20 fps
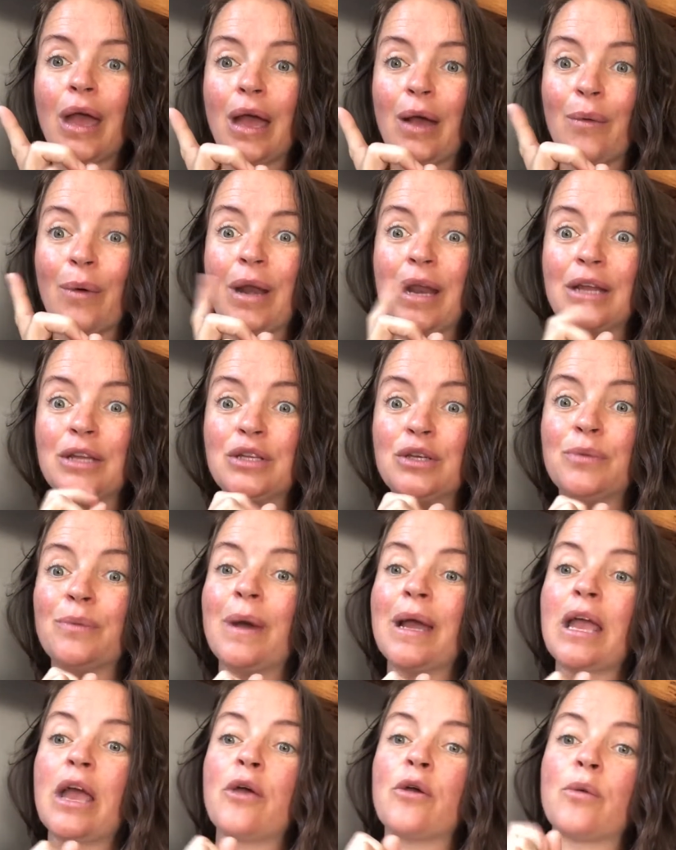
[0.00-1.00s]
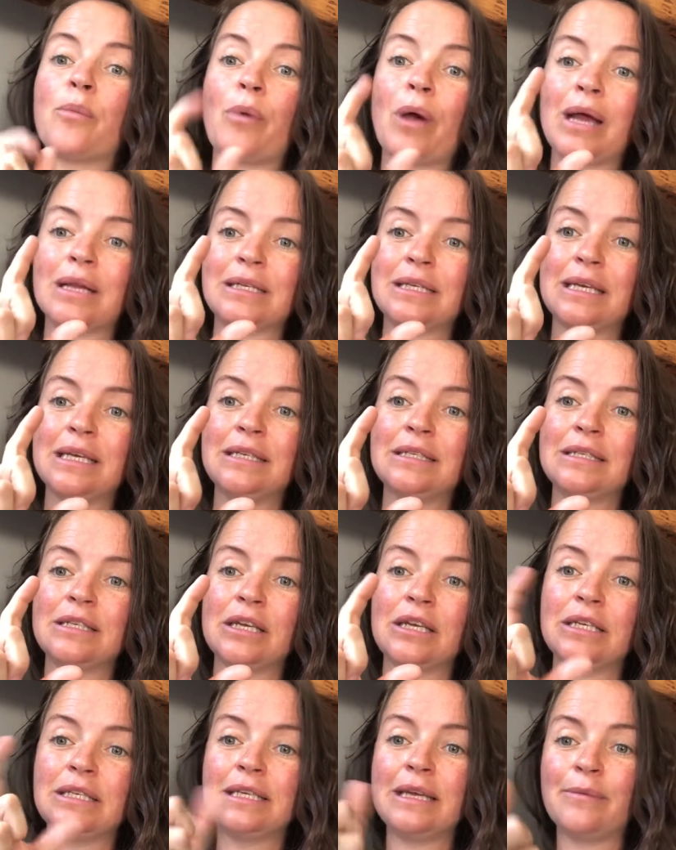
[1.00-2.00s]
when I do my yoga practice.
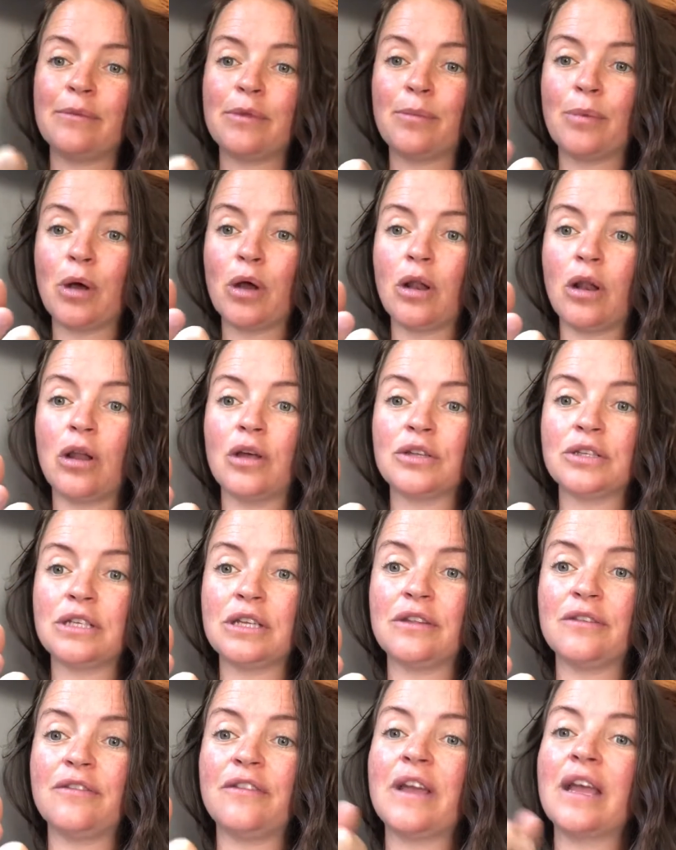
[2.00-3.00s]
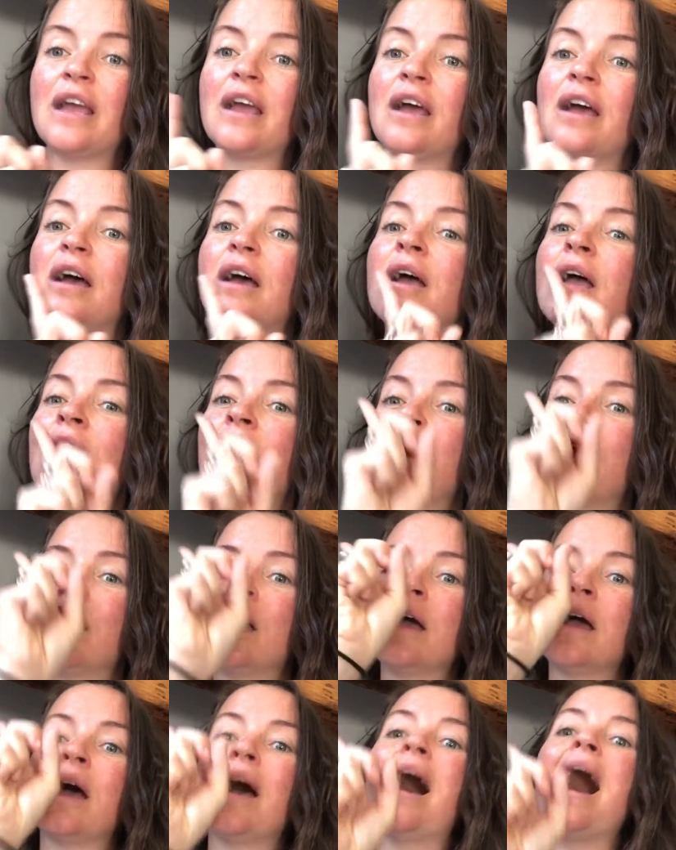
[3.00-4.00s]
So you tip the bottle onto the finger.
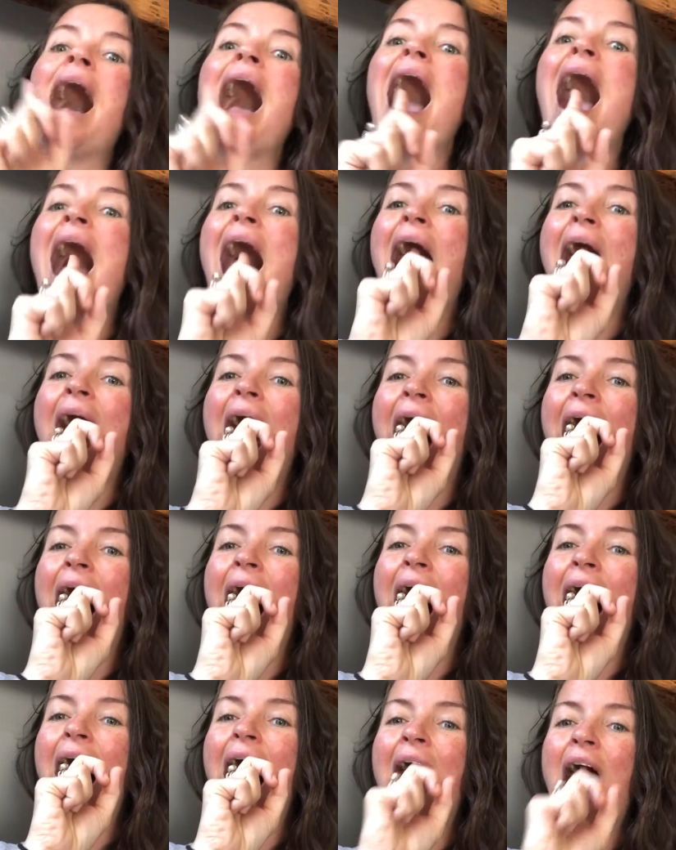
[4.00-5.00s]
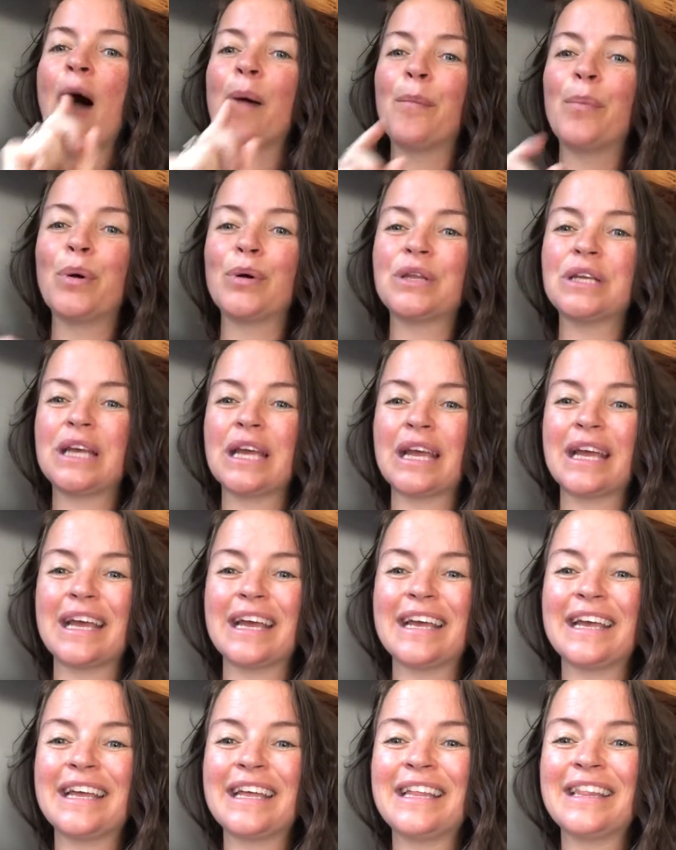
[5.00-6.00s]
I'm
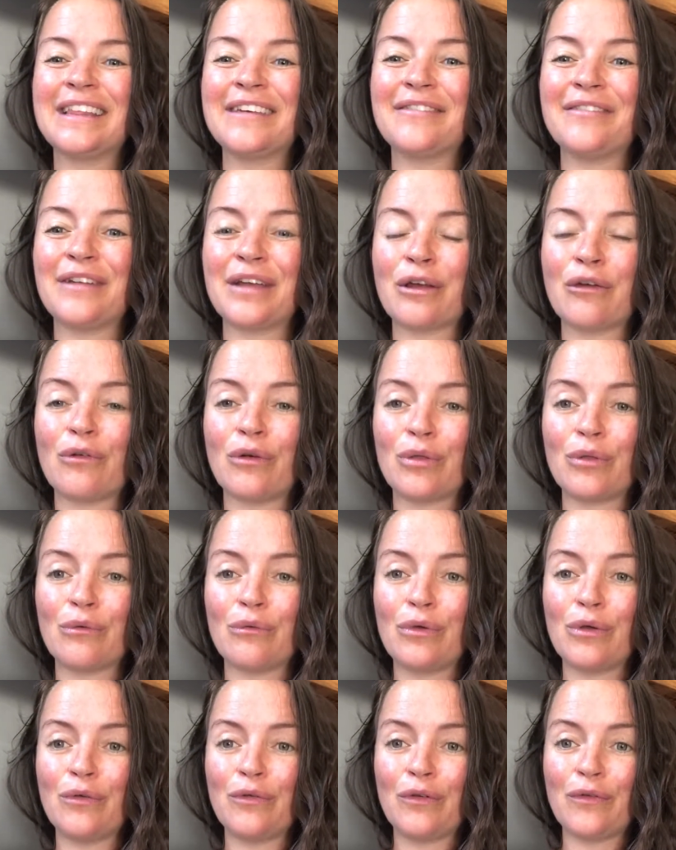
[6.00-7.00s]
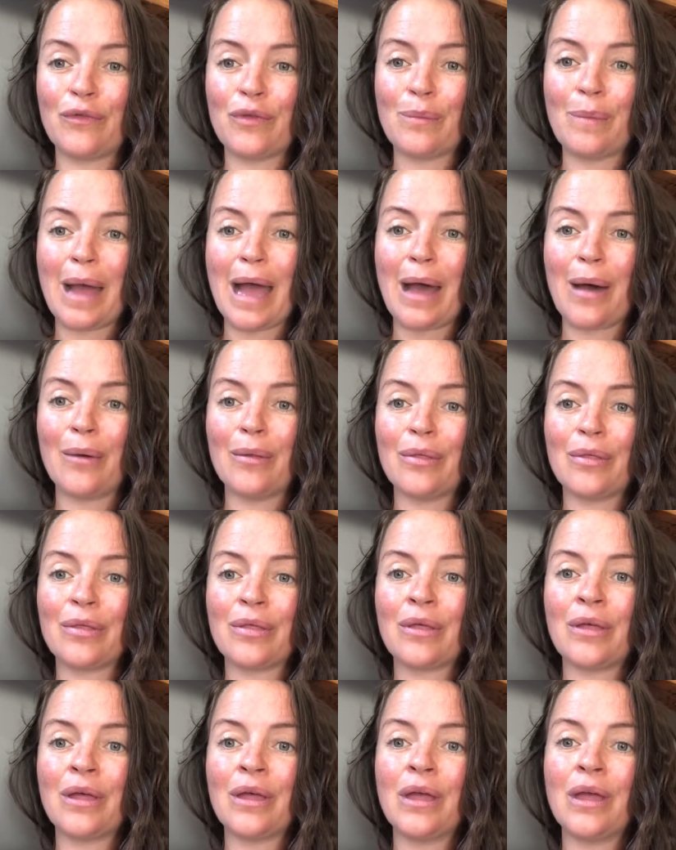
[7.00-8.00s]
putting the finger on the roof of the
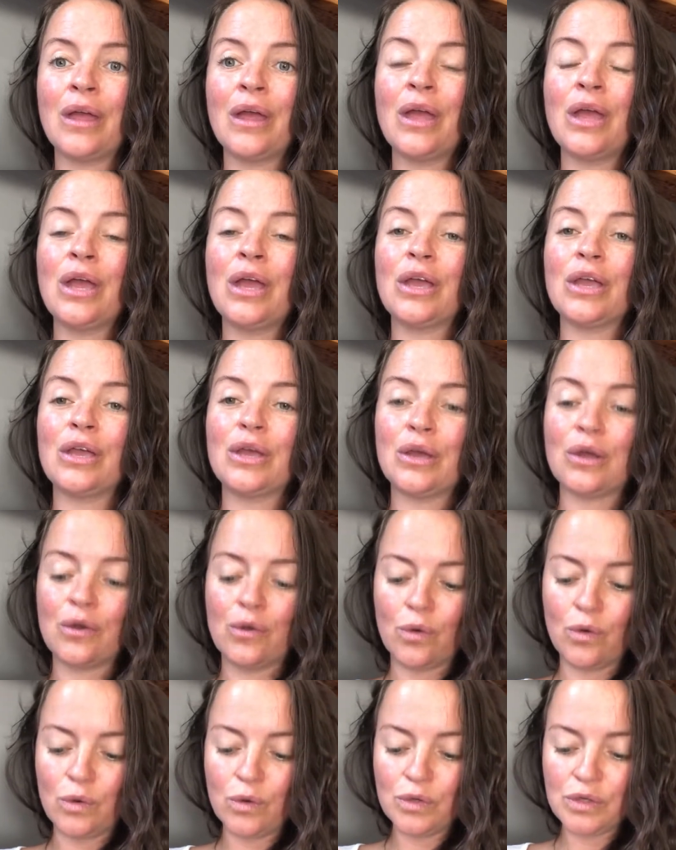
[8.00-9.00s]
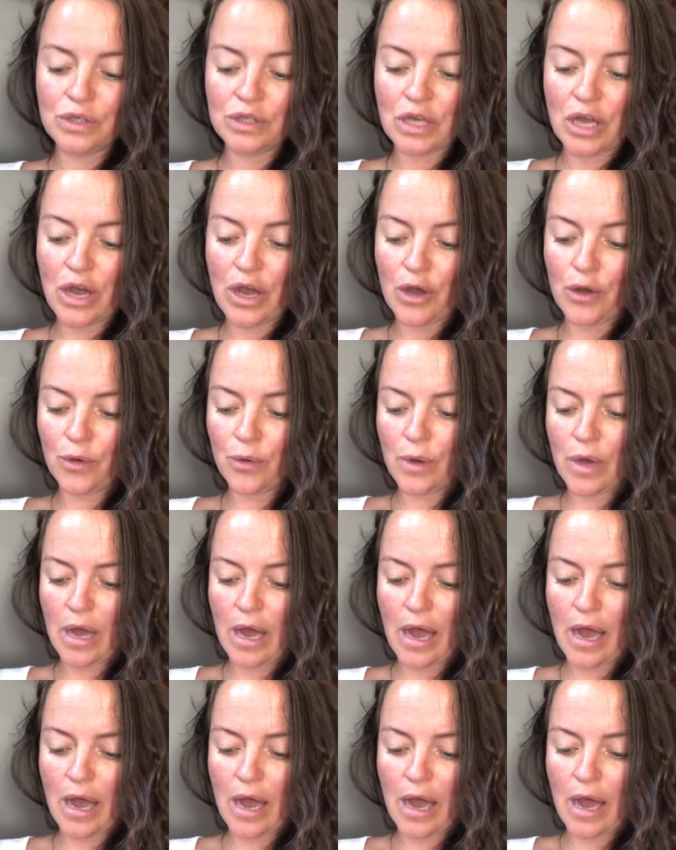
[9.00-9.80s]
mouth. You can also